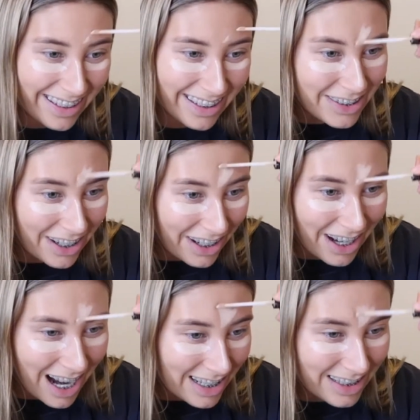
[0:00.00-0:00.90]
So
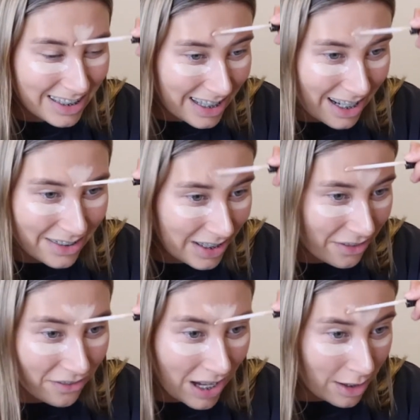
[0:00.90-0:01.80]
I just can't really
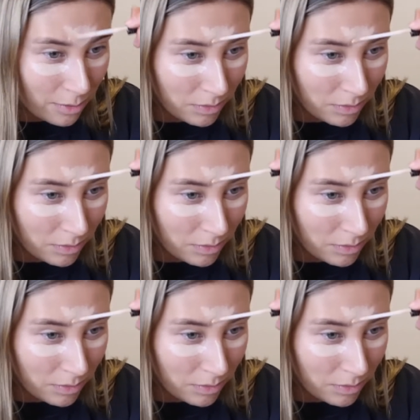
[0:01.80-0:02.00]
fathom